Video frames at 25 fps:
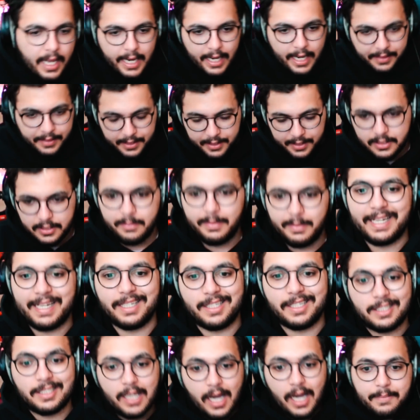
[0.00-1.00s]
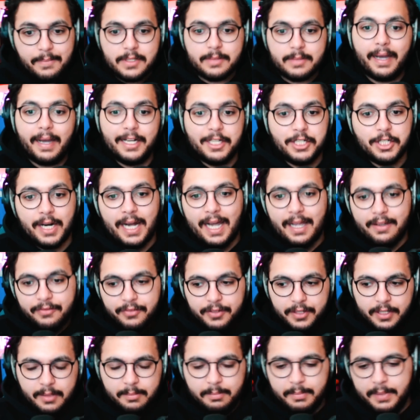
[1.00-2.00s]
And that doesn't mean it stops my drive
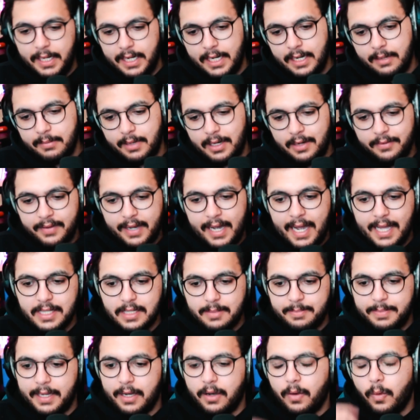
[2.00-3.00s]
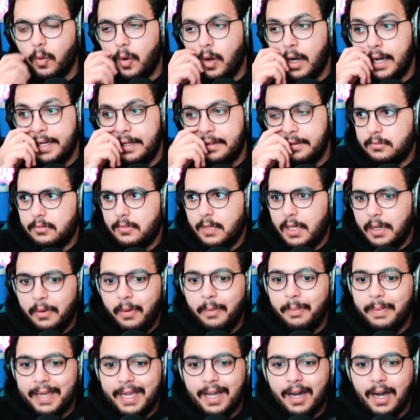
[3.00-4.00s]
for competing, but if I had to pick one, it
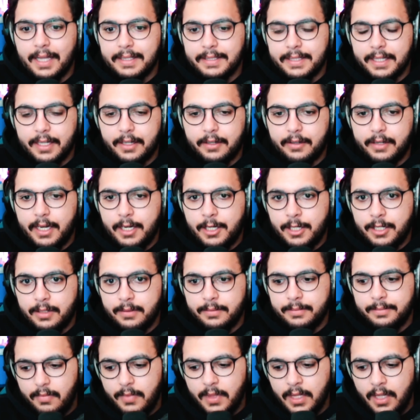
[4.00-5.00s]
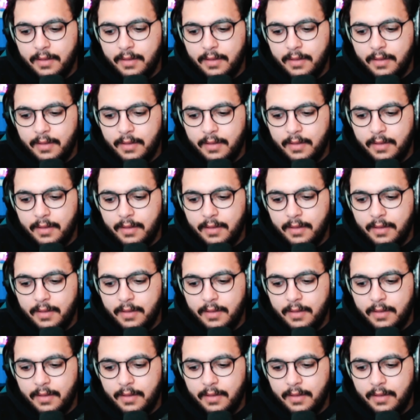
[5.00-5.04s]
would be content creation.